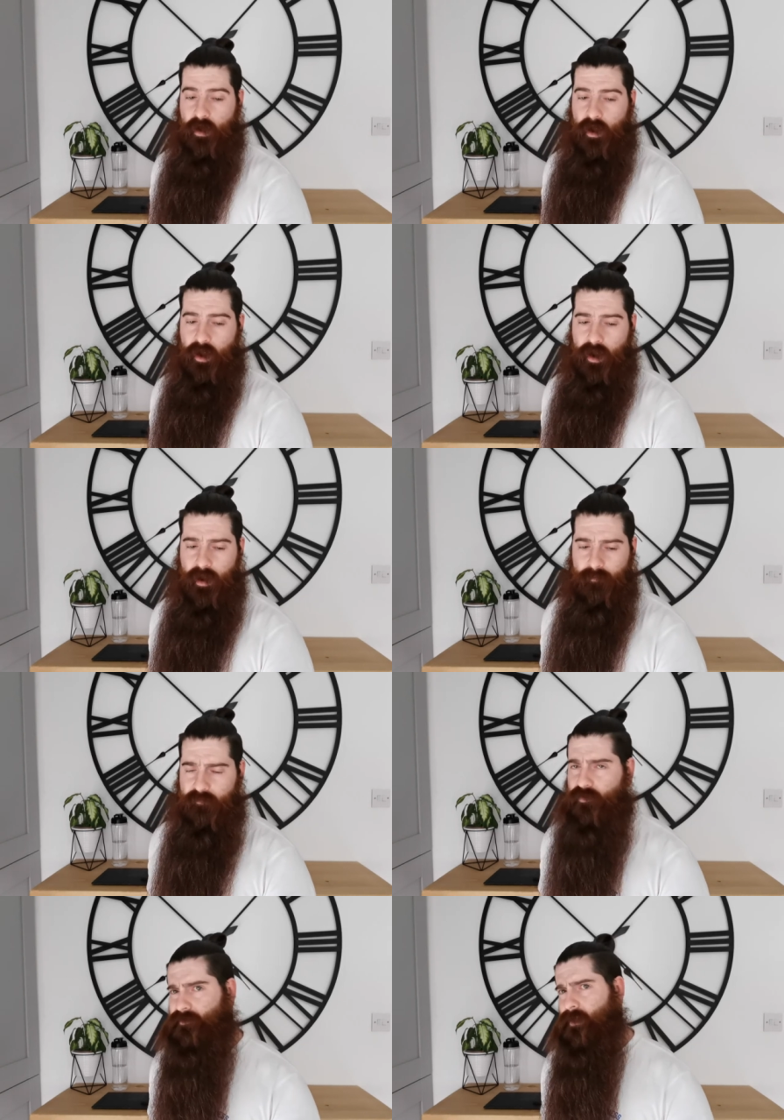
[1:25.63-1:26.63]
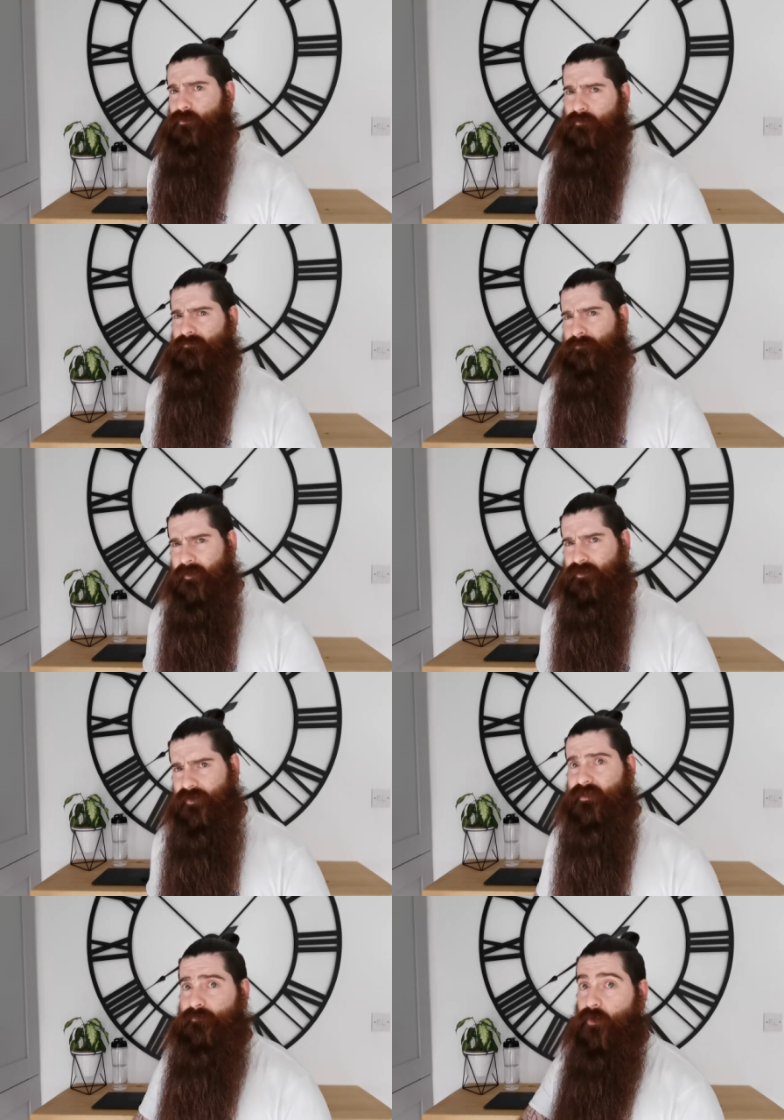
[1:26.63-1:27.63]
Um, at first you're like, oh, it's a bit
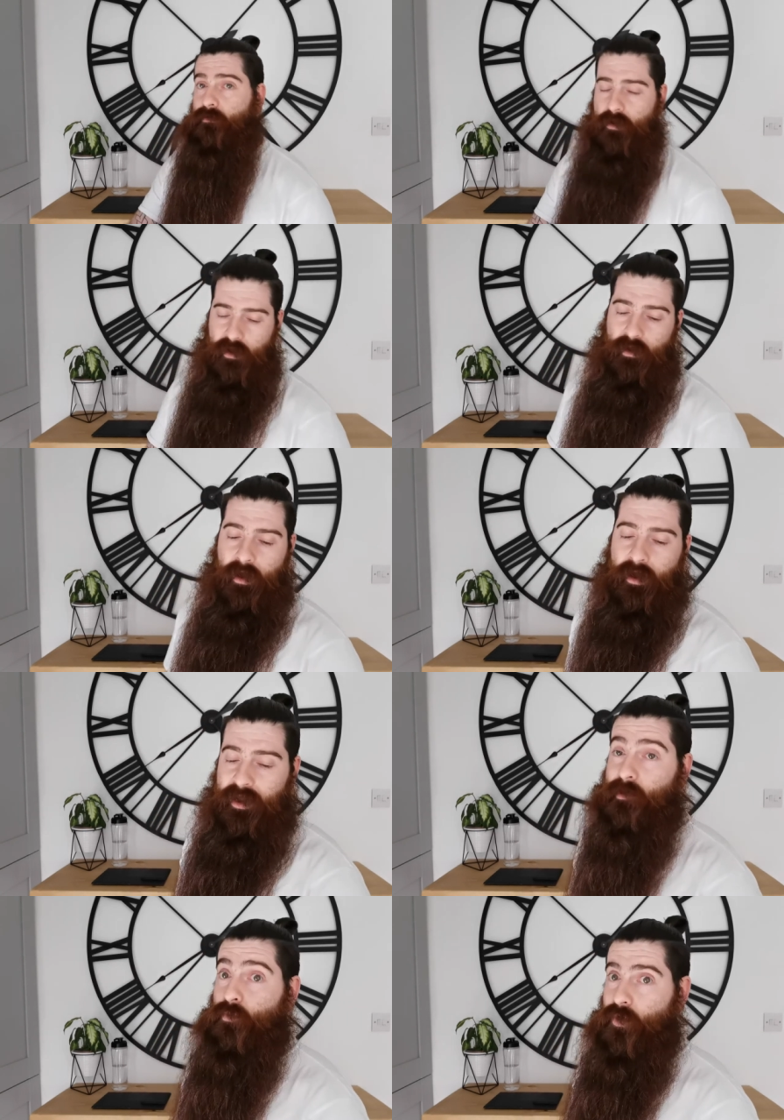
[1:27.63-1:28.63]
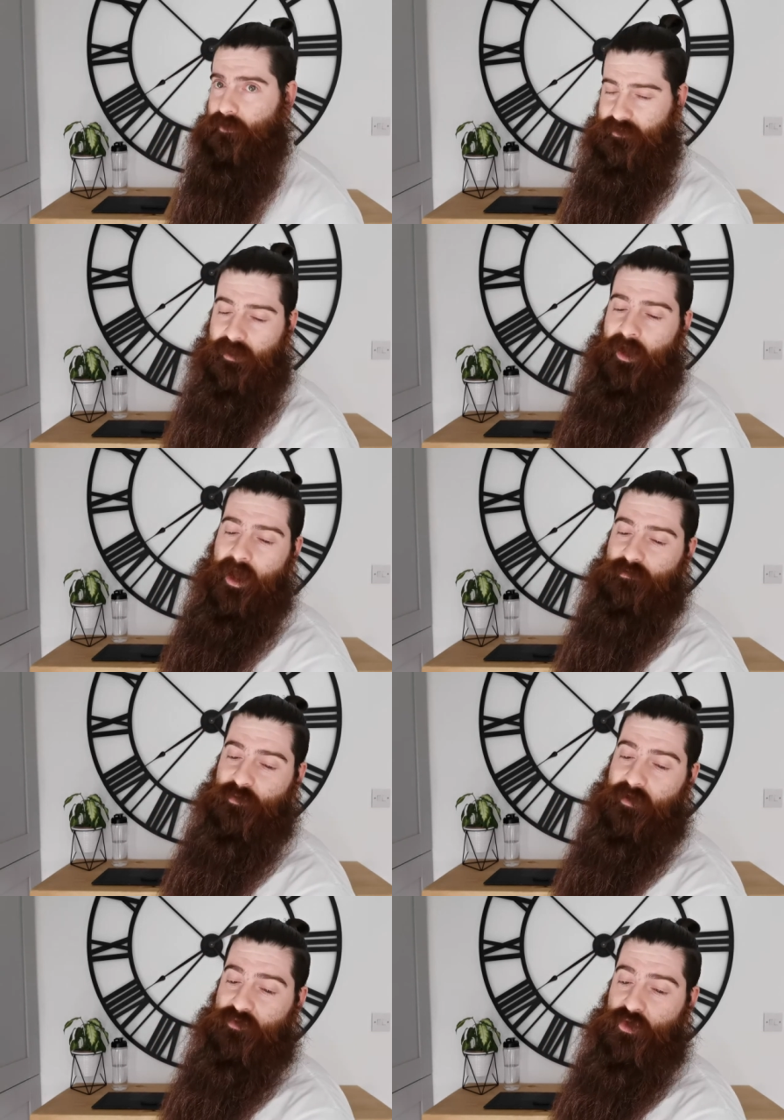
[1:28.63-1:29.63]
strange, but it works. Um, so
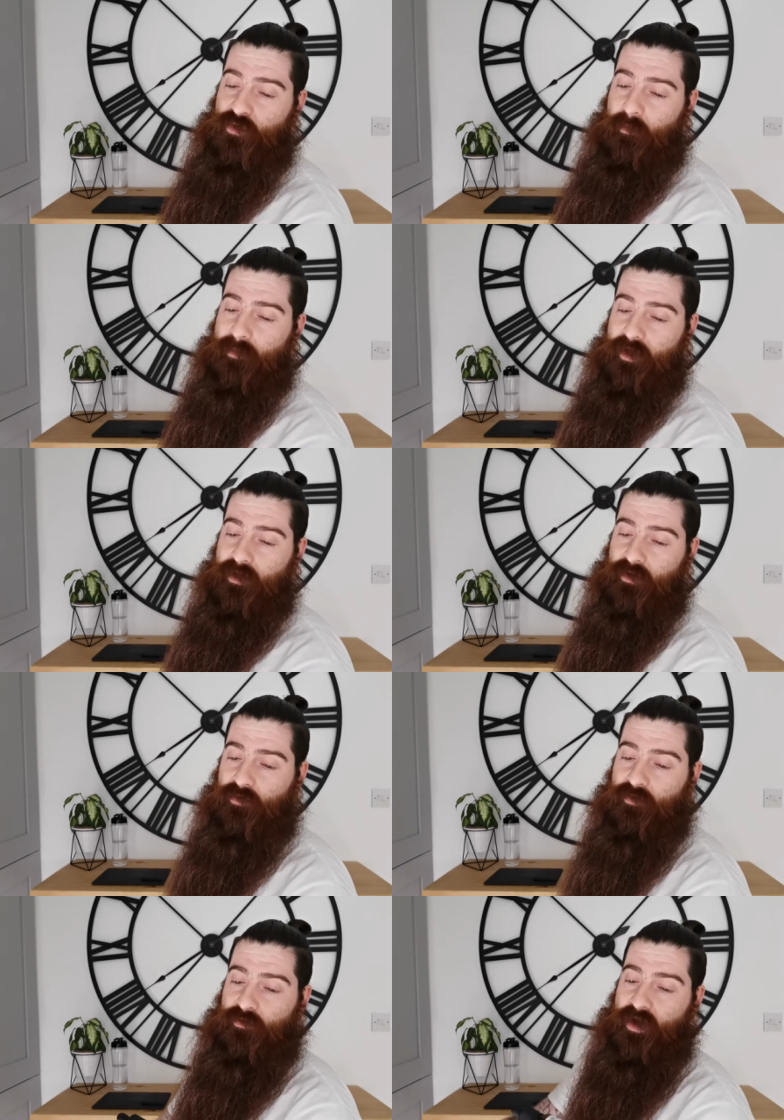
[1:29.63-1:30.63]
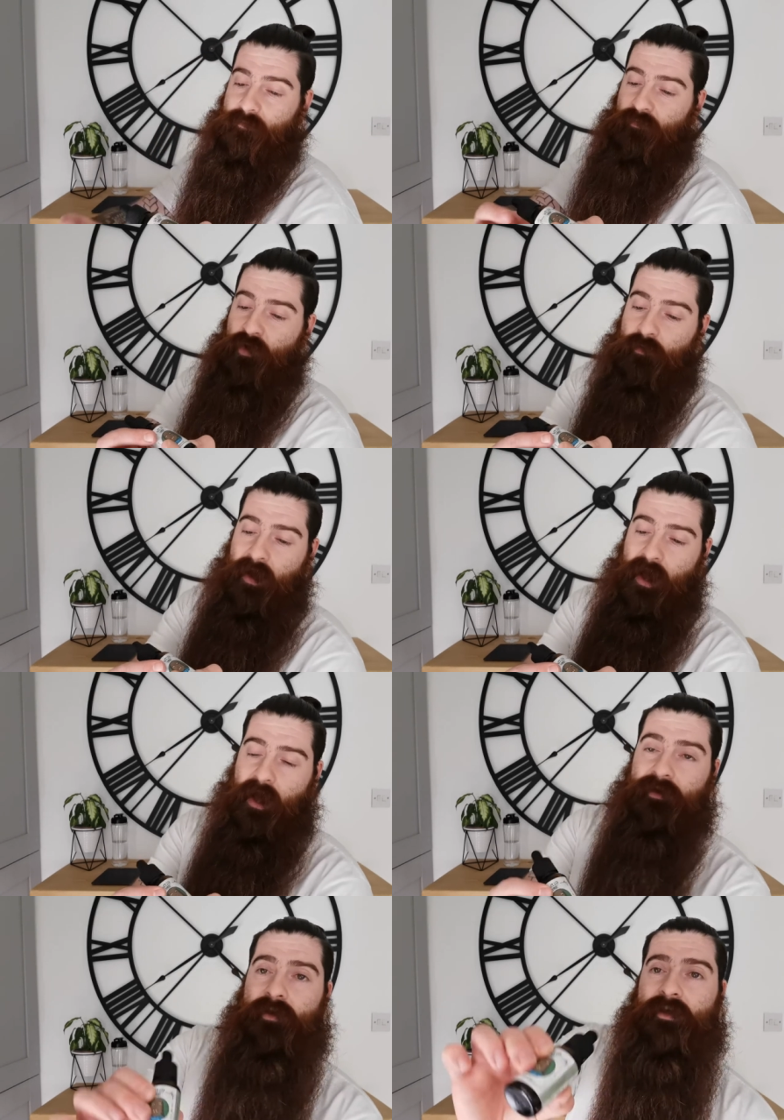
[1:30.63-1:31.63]
we have cucumber, grapefruit
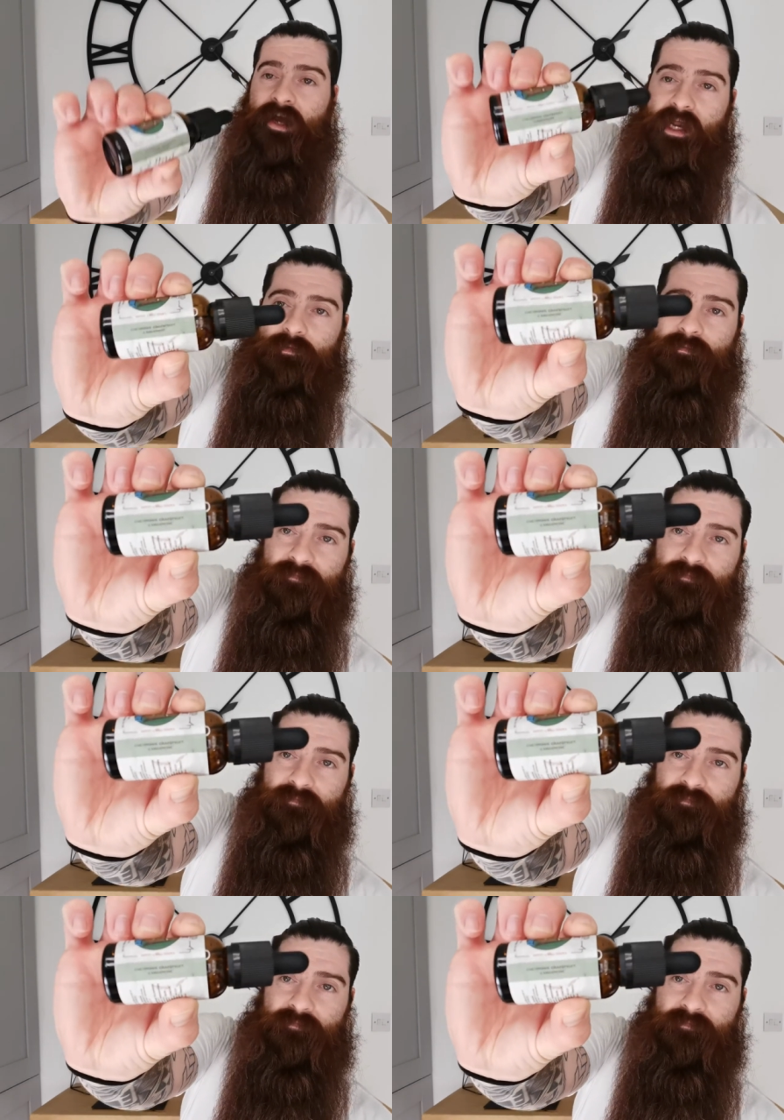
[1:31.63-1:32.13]
and cardamom.